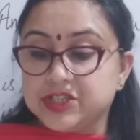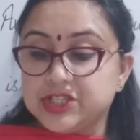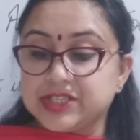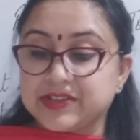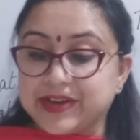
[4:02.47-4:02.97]

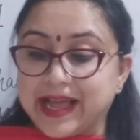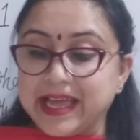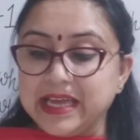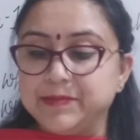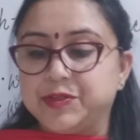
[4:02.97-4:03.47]

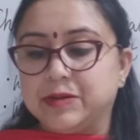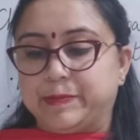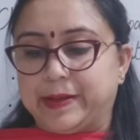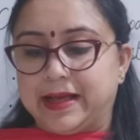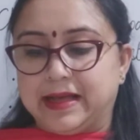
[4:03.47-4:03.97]
describe the
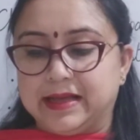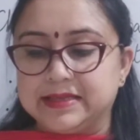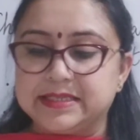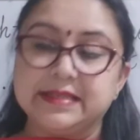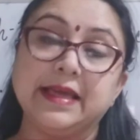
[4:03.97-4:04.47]
past,